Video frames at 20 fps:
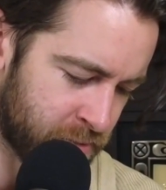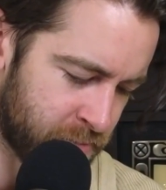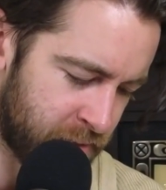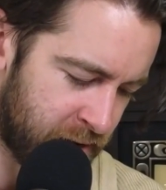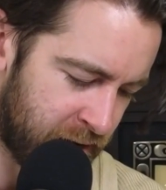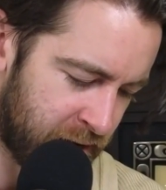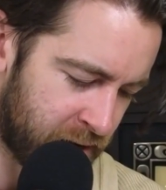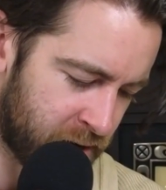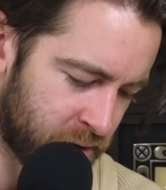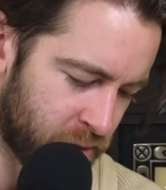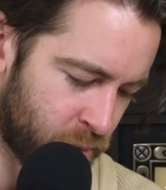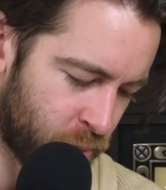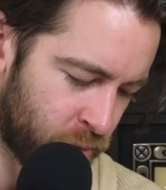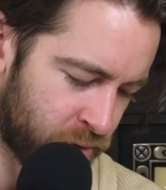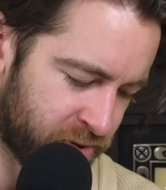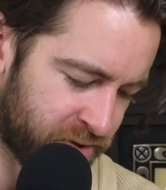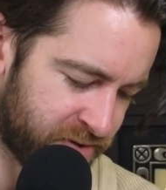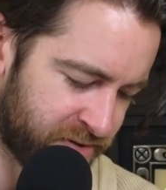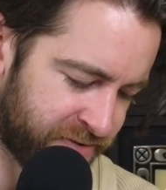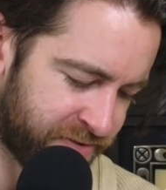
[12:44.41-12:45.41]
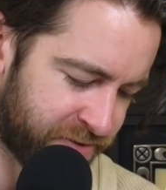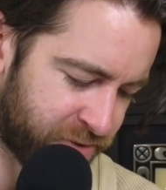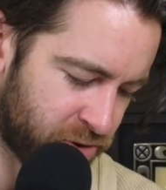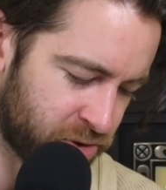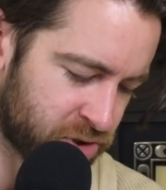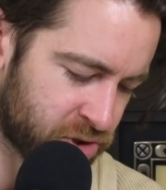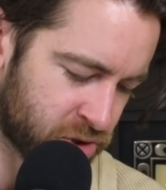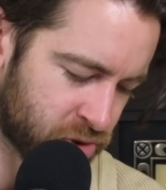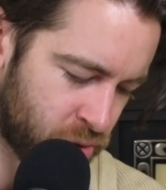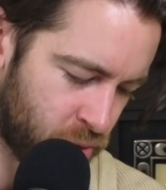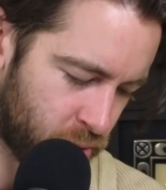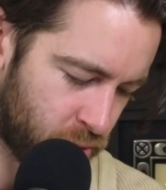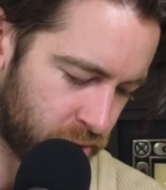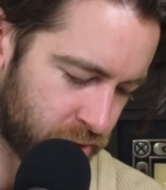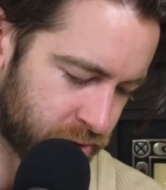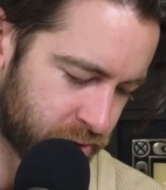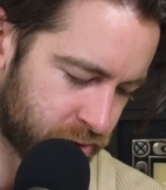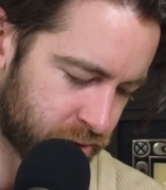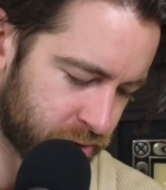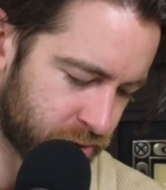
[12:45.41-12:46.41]
man with the first
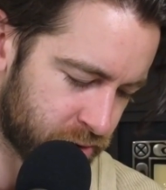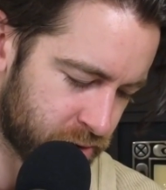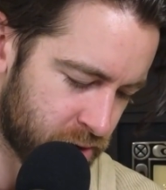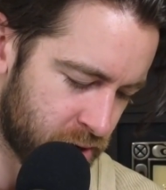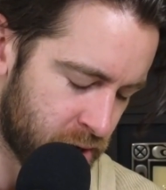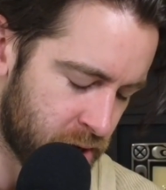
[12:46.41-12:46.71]
course.